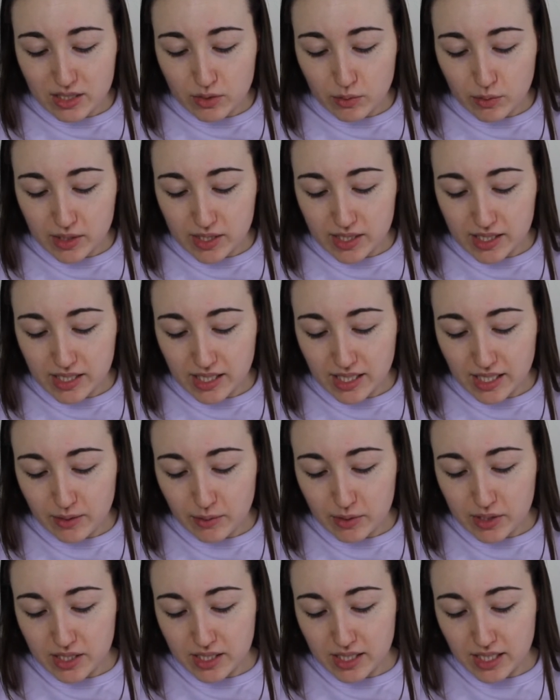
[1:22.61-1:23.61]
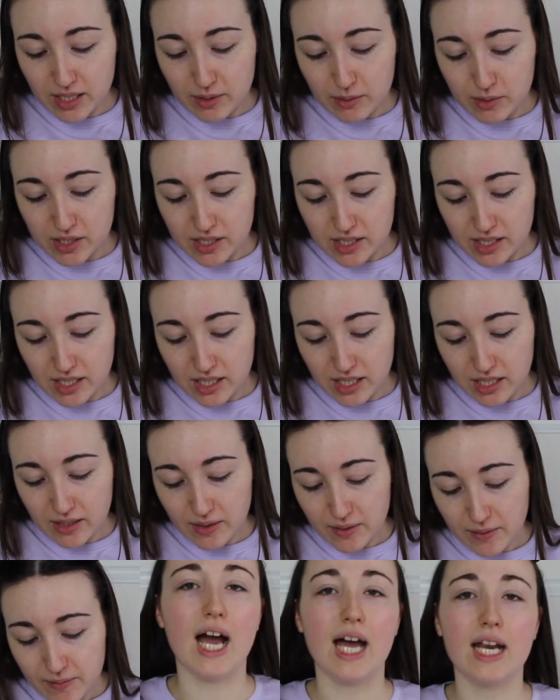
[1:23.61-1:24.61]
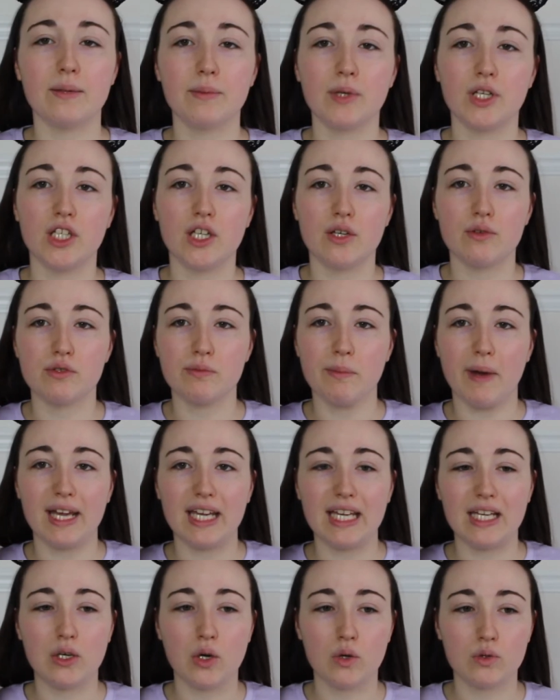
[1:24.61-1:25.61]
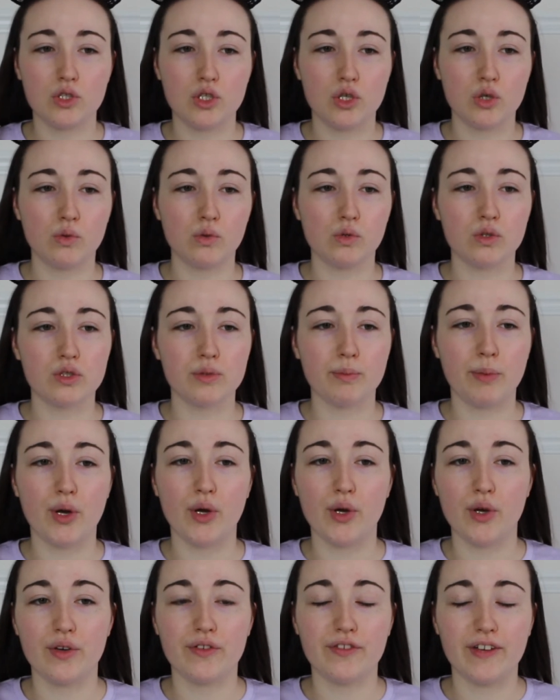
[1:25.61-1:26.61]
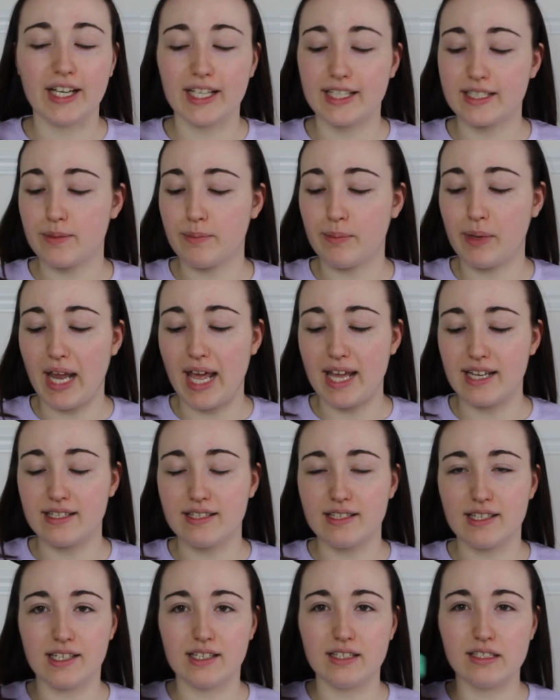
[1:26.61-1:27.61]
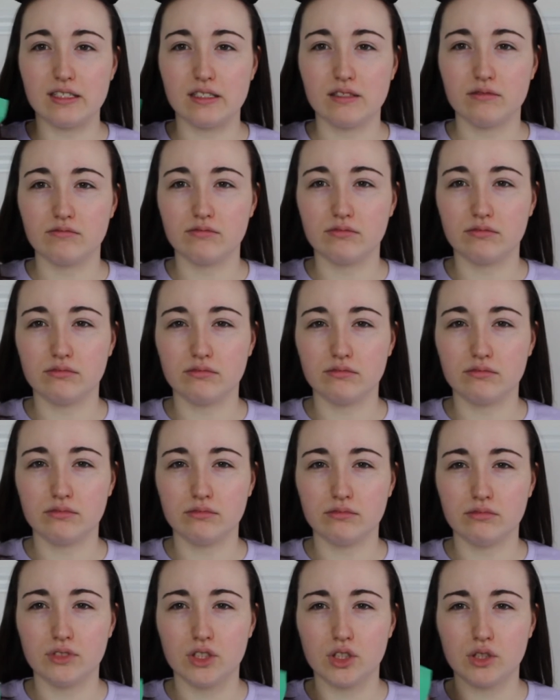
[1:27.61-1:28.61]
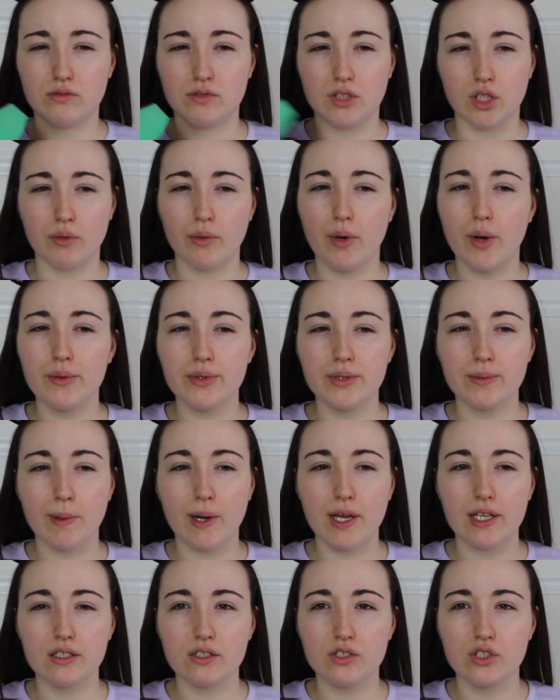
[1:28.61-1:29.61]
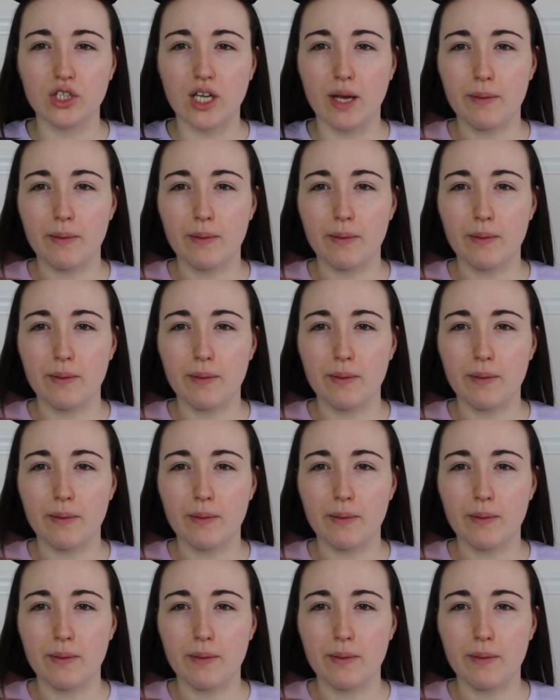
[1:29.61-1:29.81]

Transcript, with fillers: We'll see, we'll see, we'll see. And I'm going to use my Eco Tools Perfect Blending Duo Sponge.